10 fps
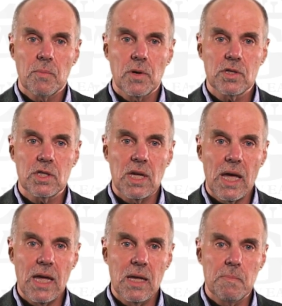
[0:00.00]
plus
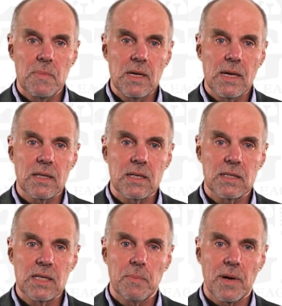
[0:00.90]
the A, B, and the
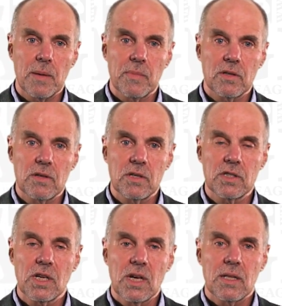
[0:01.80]
C
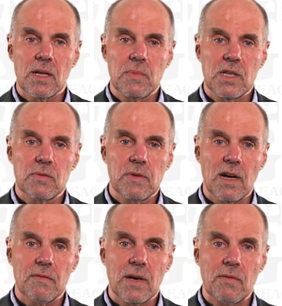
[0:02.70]
parameters. That means we have